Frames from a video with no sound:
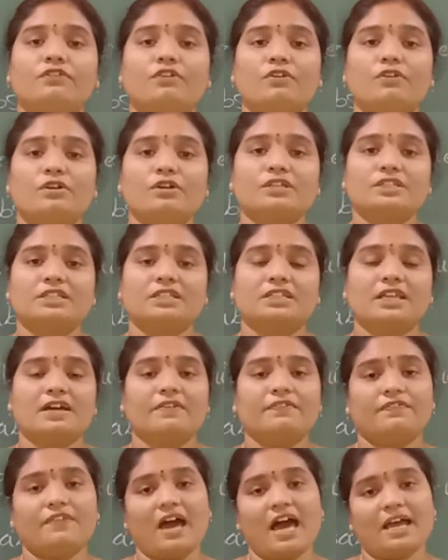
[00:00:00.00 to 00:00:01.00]
forced the
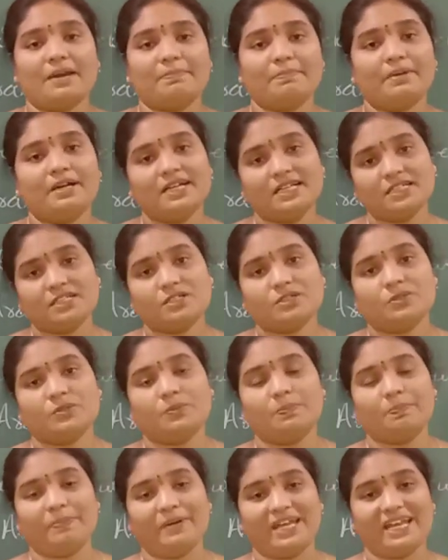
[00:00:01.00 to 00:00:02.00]
farmers
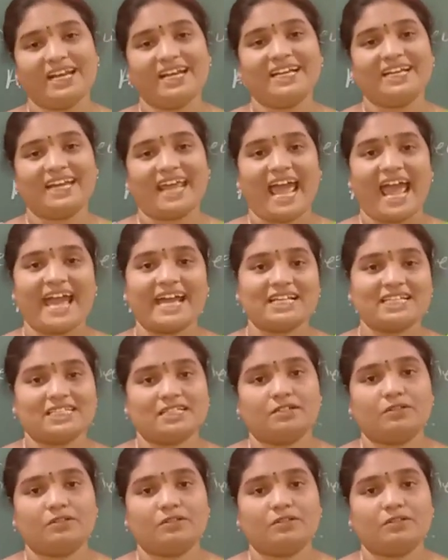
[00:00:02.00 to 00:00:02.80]
to pay tax,